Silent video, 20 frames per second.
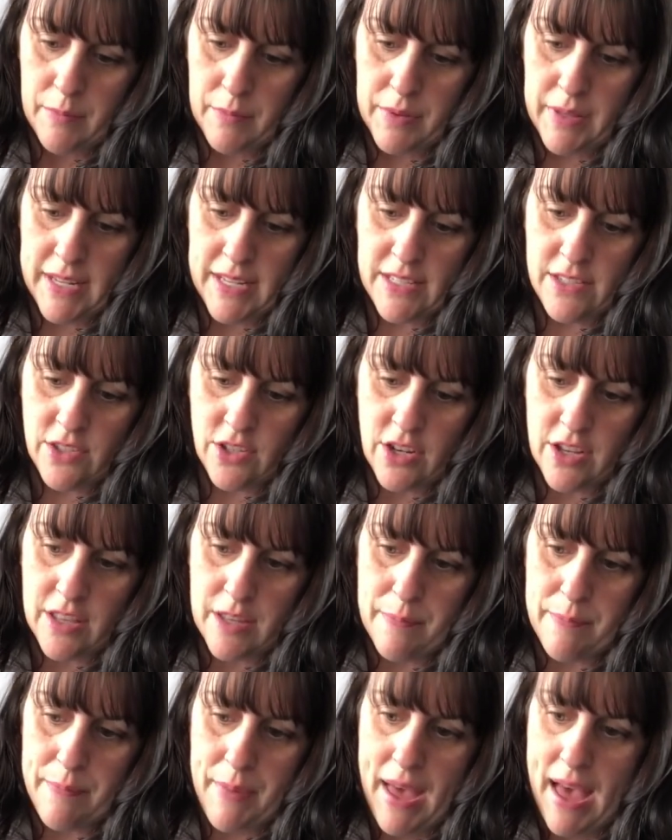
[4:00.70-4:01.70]
place it on
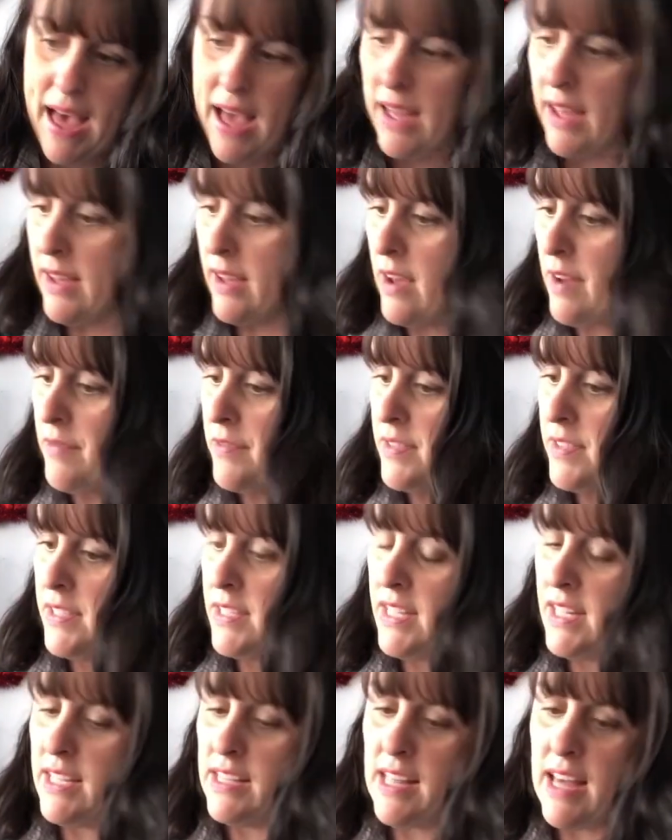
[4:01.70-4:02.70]
the back of the
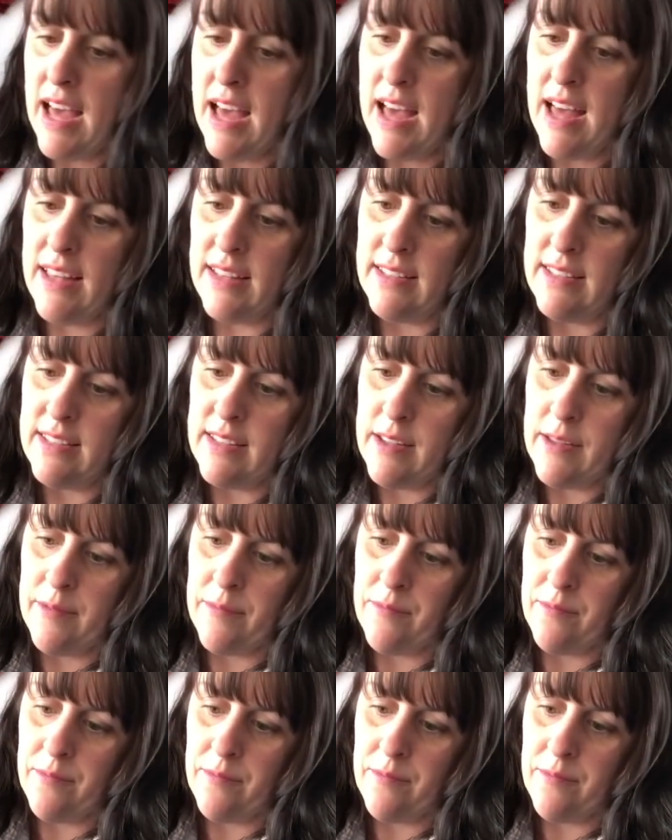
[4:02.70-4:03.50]
sea glass.